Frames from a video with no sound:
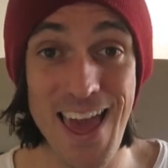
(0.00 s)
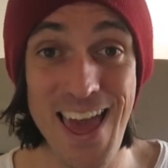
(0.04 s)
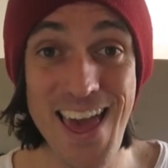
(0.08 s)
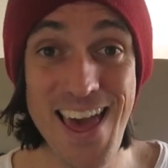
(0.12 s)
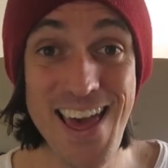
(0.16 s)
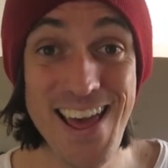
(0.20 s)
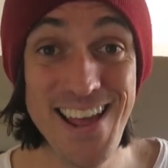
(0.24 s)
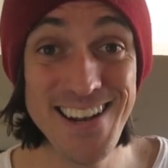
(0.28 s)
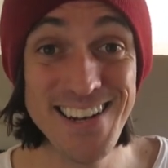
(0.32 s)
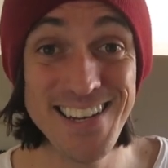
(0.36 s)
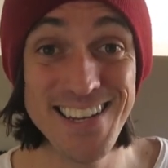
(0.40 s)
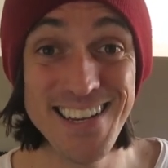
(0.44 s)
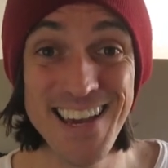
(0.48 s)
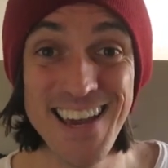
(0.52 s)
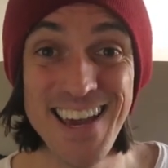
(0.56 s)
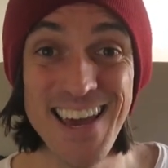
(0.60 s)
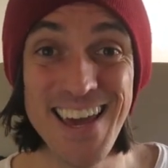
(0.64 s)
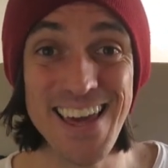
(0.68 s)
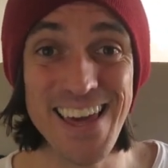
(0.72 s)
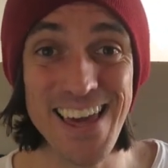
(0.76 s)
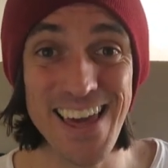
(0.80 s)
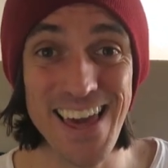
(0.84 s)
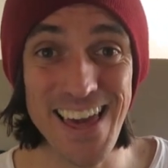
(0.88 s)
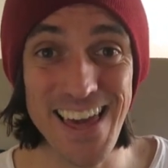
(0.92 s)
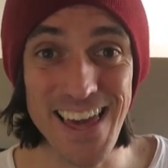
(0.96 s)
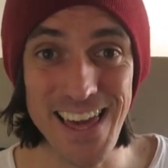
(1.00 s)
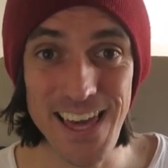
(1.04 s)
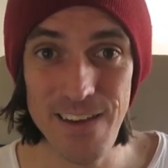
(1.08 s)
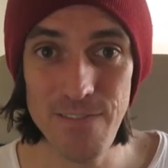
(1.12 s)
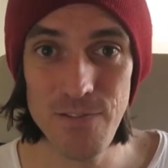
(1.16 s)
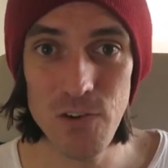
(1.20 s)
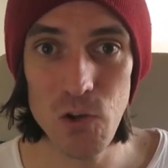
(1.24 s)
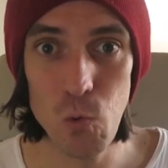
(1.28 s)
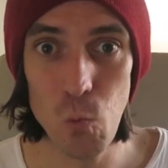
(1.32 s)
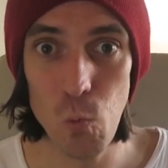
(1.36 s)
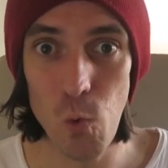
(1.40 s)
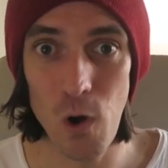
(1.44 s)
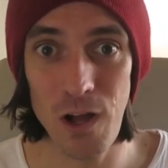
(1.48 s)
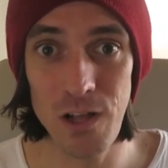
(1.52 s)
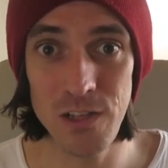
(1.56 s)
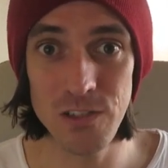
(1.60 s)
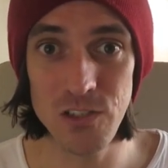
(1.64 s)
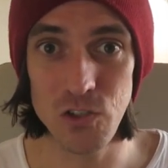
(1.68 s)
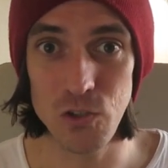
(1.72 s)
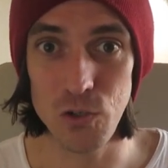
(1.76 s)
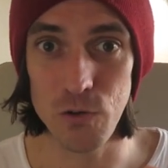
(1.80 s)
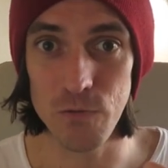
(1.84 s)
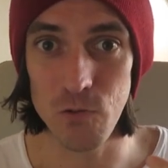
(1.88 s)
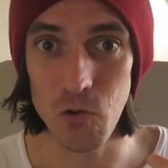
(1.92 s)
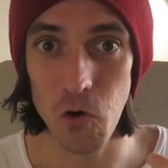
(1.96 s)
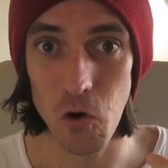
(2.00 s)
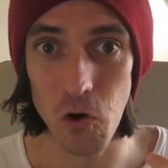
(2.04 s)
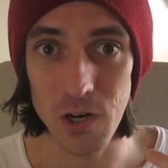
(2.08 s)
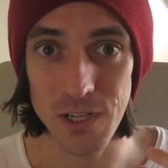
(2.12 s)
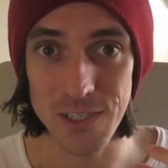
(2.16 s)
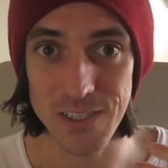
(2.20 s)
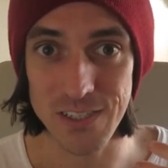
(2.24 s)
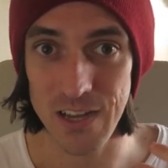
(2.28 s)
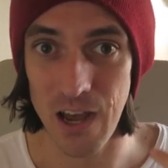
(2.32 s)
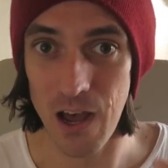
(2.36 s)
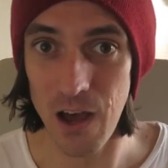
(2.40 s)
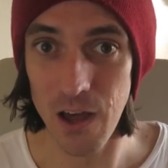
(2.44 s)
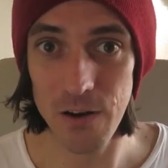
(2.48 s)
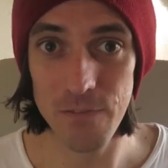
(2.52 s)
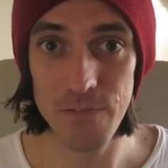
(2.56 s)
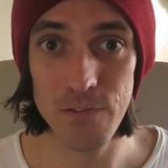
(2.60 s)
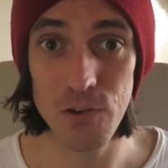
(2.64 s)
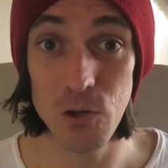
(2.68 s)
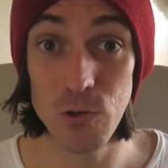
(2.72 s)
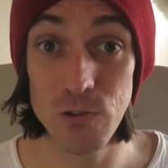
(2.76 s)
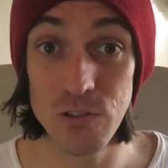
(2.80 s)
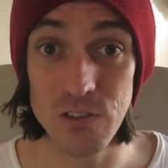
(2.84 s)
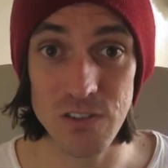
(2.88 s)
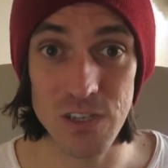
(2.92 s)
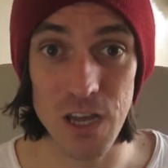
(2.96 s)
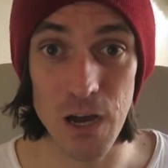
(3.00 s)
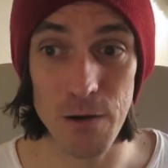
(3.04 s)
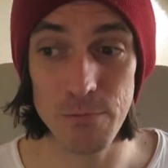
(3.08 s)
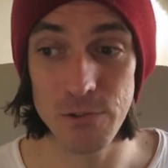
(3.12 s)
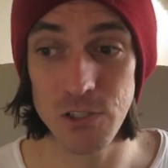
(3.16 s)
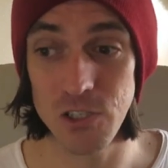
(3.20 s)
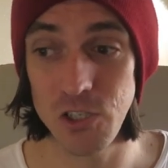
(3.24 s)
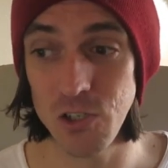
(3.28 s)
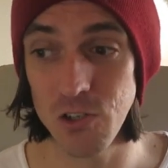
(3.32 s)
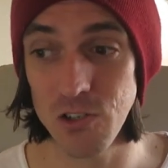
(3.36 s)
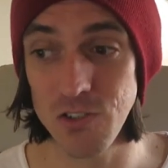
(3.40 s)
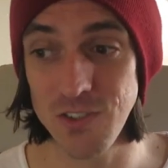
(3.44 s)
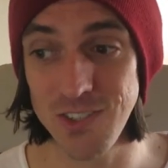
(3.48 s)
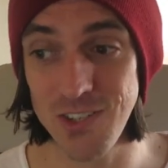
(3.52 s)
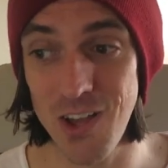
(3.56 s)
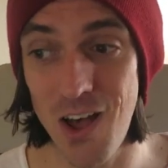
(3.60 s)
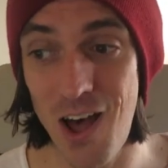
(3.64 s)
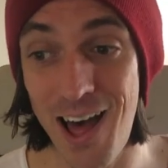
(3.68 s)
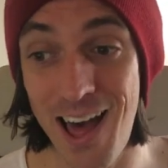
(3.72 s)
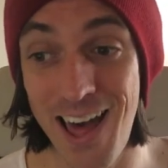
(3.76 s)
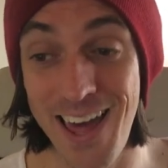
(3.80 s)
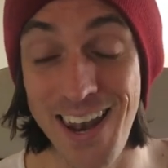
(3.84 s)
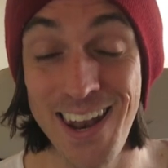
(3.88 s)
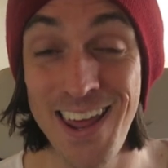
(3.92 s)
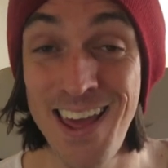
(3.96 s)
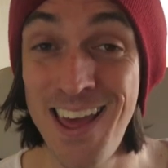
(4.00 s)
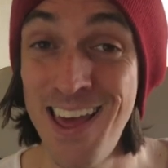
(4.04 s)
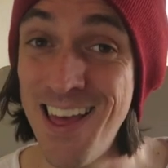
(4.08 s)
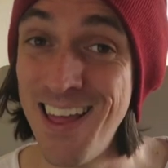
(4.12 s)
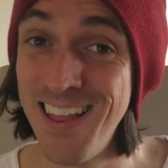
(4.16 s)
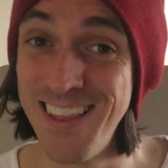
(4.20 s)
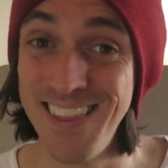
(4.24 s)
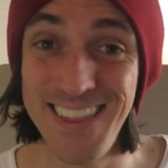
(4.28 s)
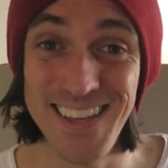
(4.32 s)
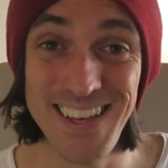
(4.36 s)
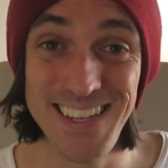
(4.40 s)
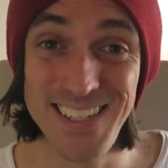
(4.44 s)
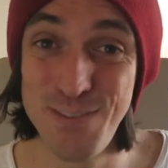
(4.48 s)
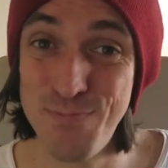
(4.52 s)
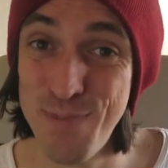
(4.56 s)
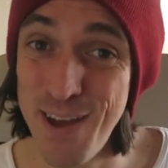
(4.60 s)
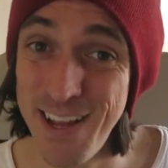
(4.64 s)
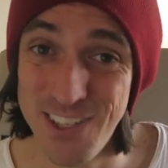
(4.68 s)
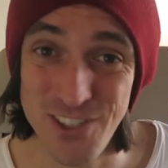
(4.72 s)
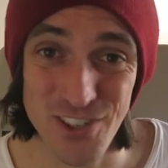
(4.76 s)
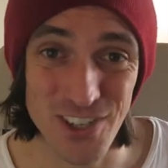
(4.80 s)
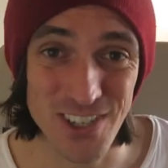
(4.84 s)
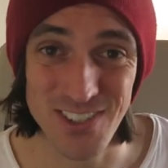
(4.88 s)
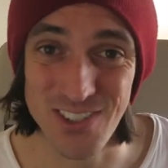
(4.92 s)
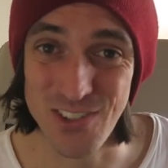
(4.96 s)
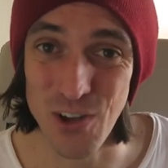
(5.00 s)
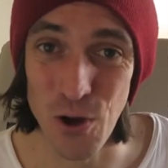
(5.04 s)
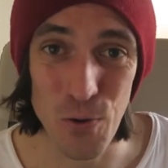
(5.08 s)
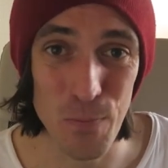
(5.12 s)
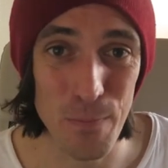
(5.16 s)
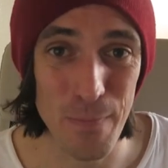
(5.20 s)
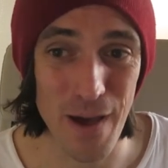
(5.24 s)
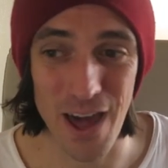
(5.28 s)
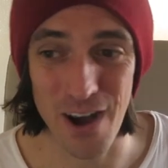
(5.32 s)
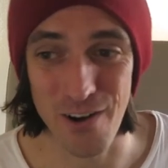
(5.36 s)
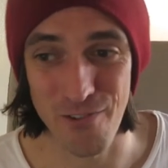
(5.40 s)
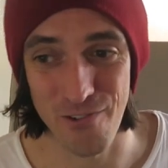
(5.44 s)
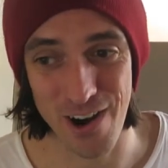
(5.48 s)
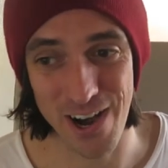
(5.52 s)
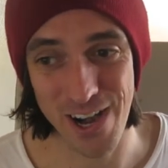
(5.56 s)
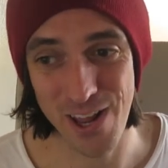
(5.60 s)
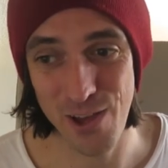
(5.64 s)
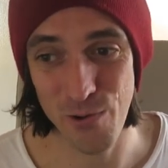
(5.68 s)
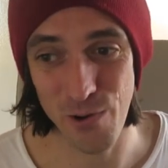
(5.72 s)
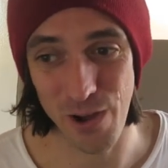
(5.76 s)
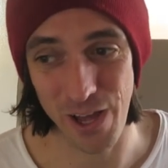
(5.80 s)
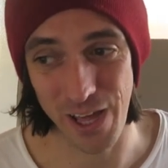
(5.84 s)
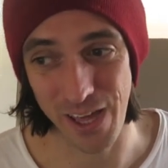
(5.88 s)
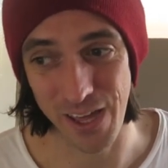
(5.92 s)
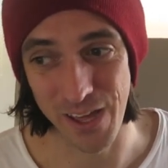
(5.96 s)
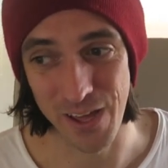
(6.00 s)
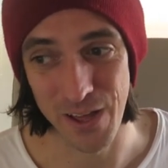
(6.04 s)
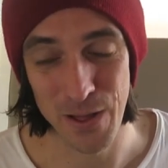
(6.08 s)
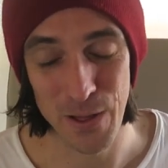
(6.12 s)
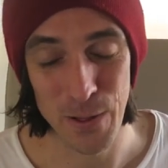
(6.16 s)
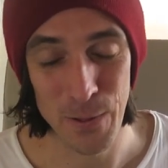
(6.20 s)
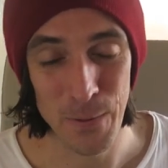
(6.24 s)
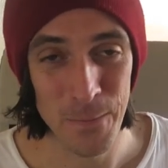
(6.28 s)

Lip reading: And even once you've got a ton of users coming to your site, these metrics don't matter anyway.